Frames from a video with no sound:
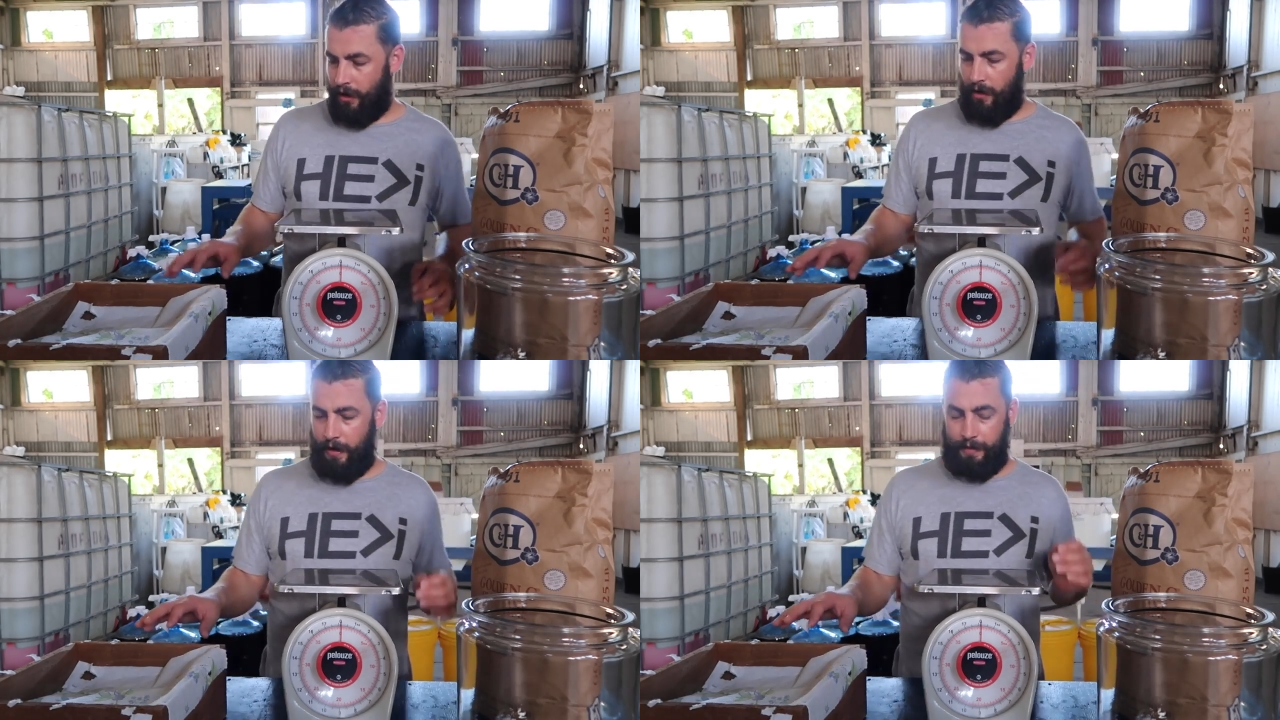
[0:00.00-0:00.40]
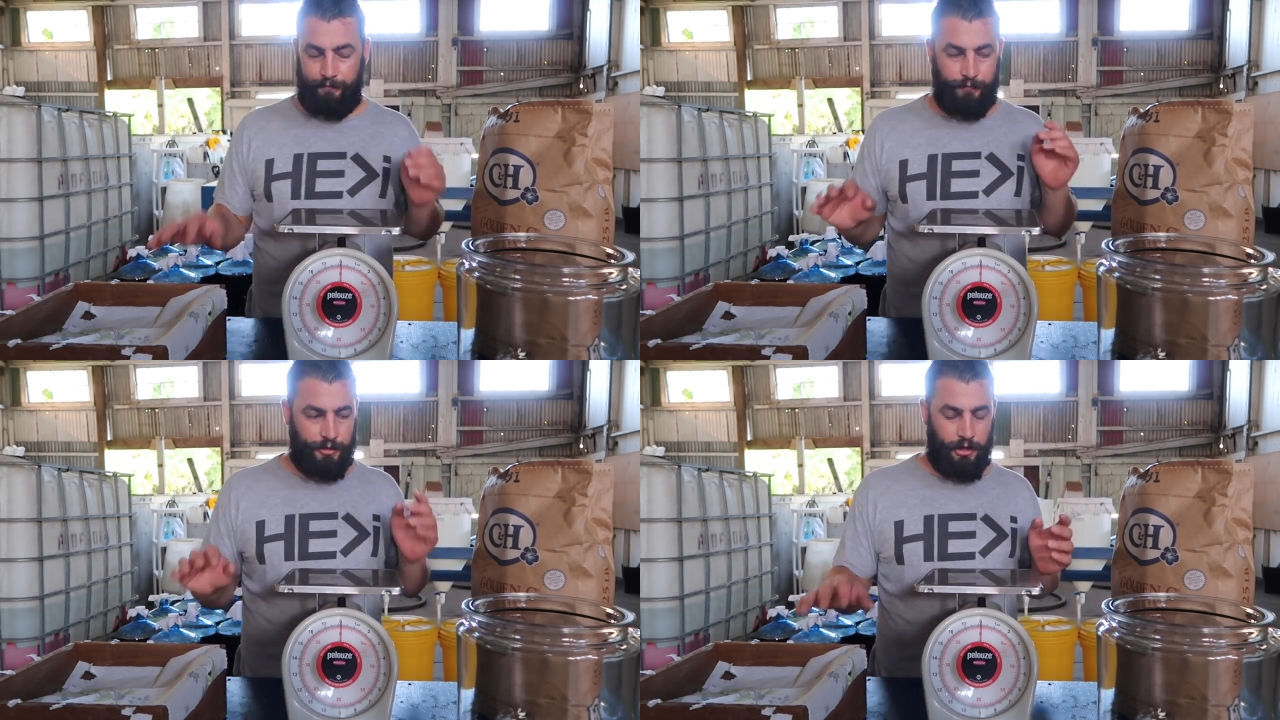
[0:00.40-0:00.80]
All right,
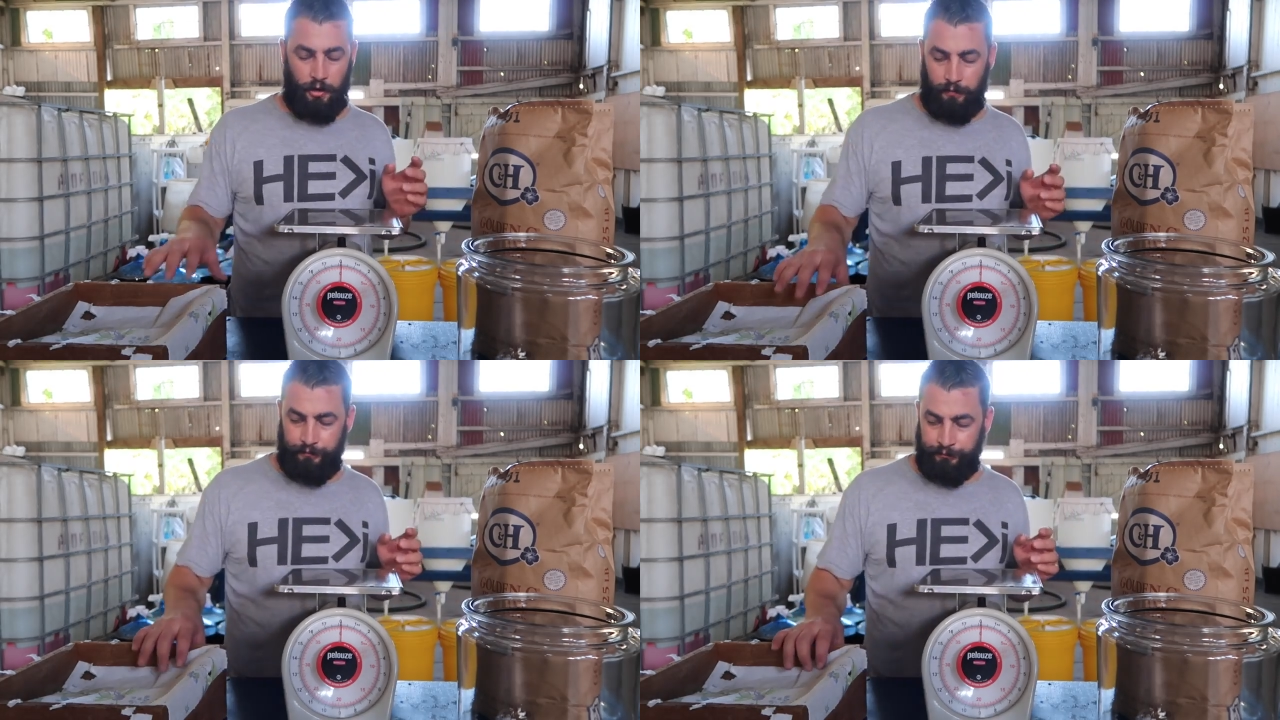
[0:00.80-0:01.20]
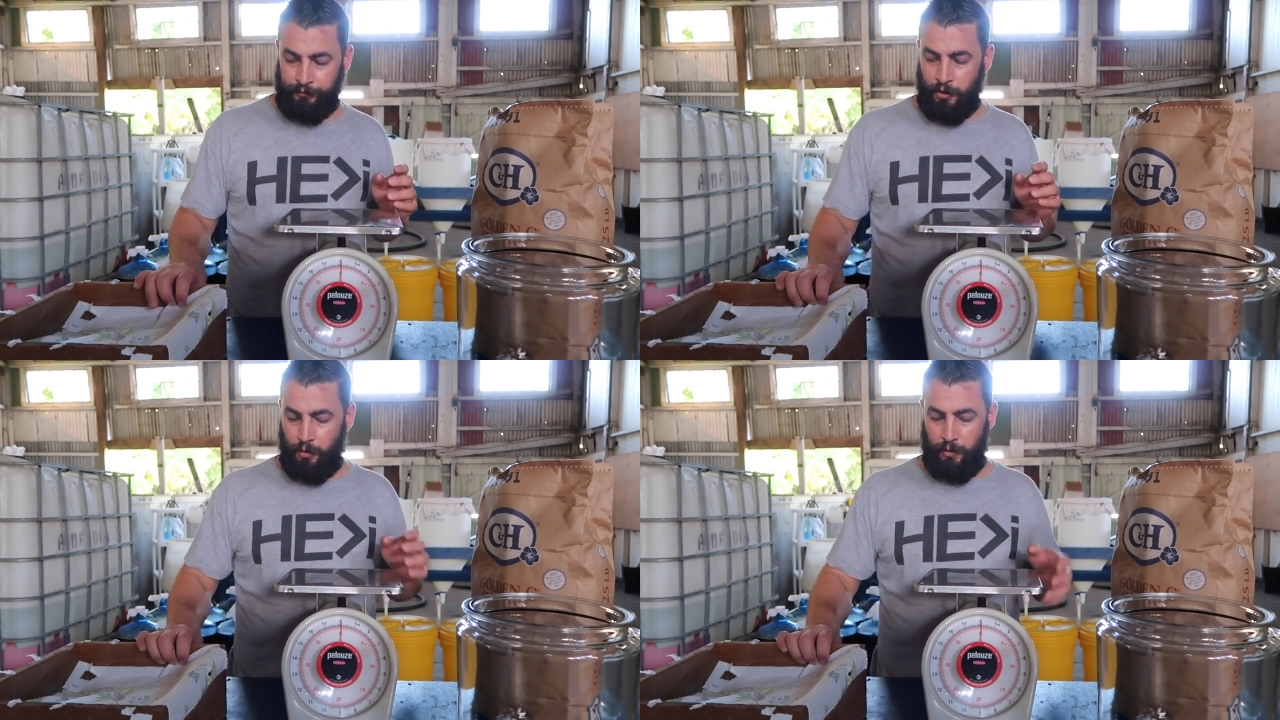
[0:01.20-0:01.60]
so
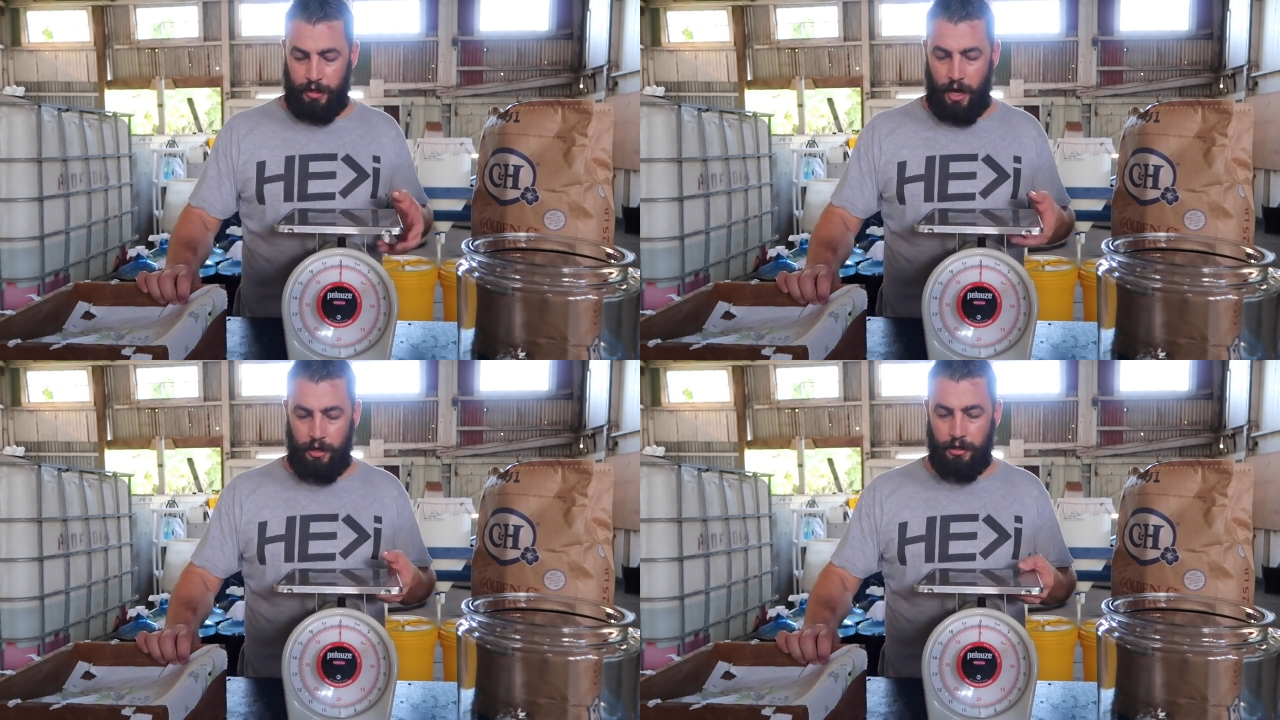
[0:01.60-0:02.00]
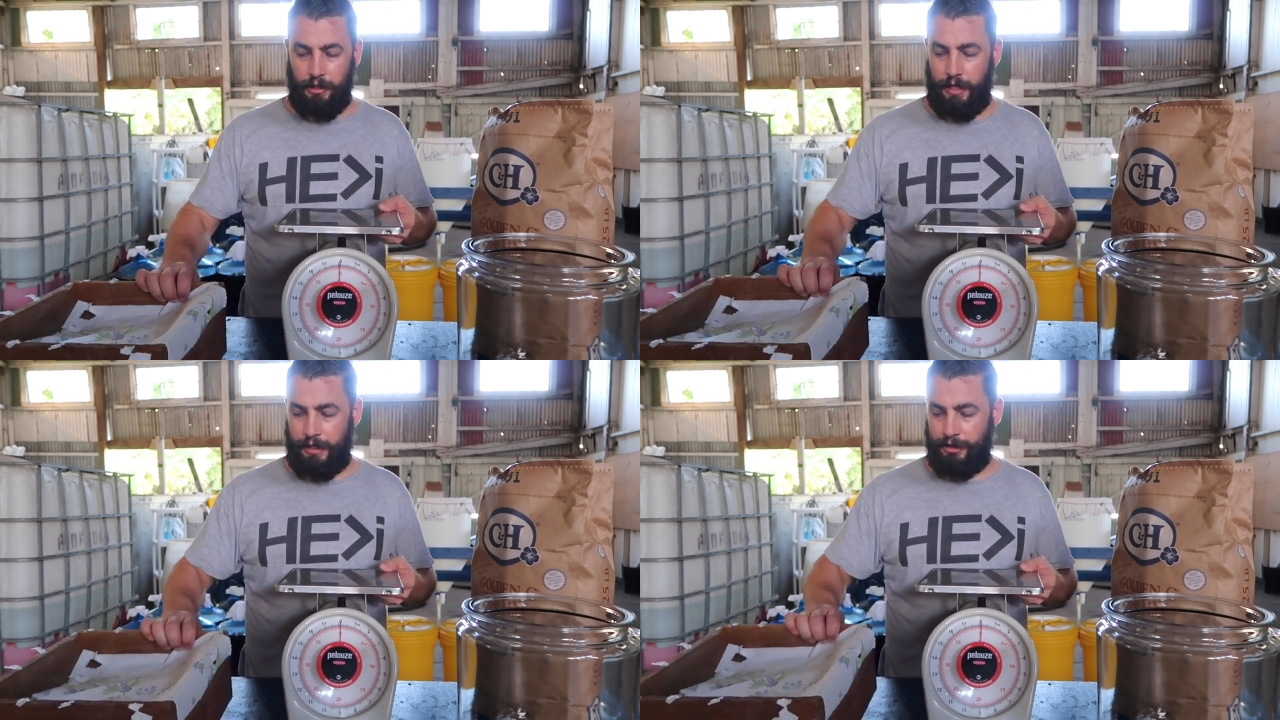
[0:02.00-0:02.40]
we got our
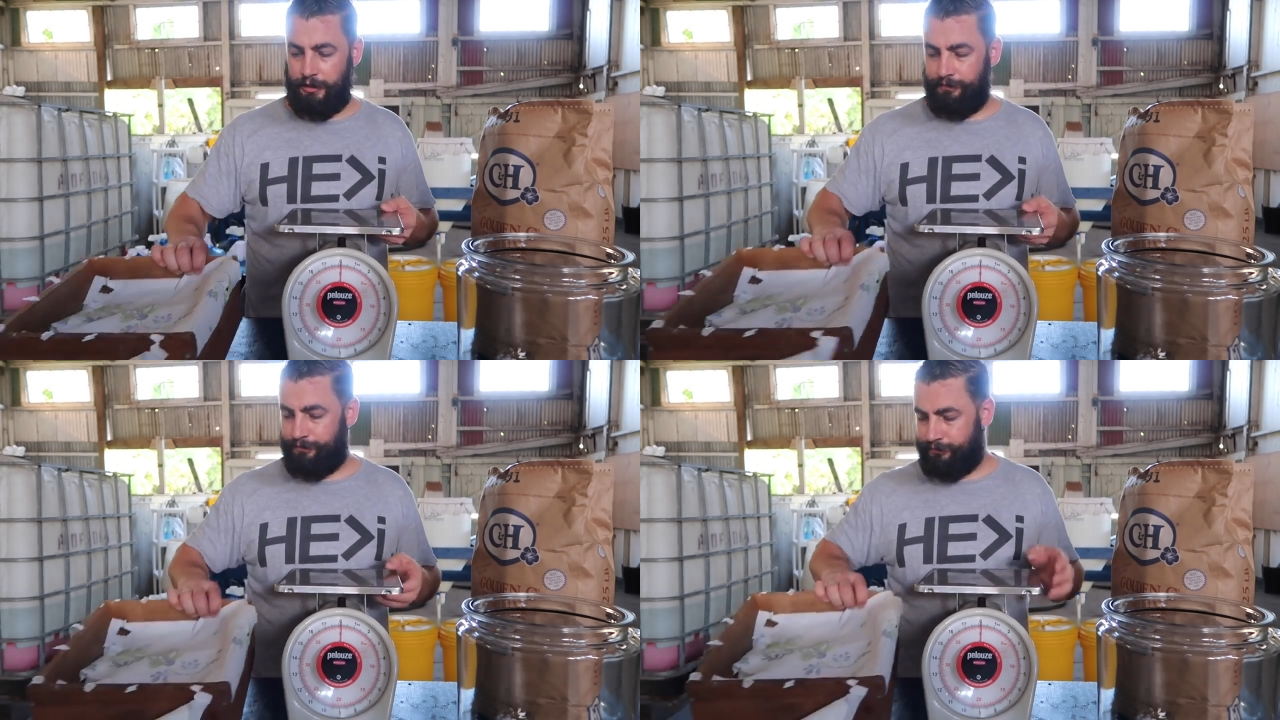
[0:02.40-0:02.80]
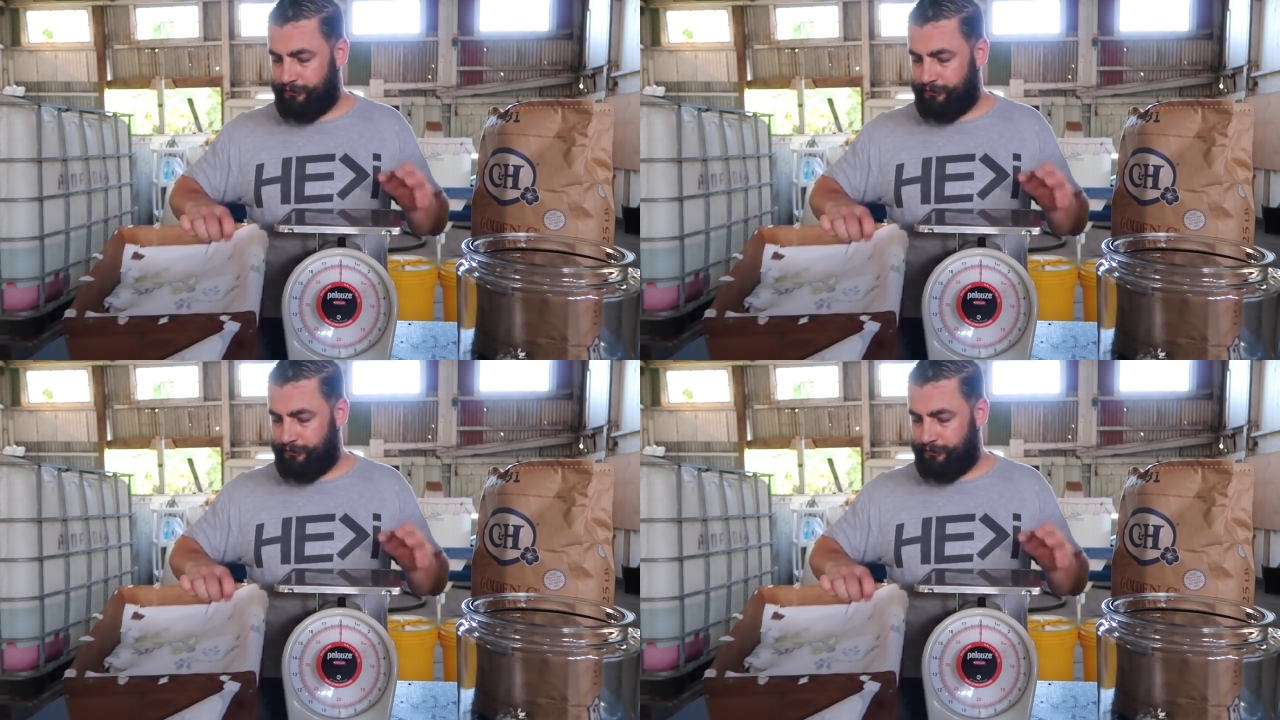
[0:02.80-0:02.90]
collection.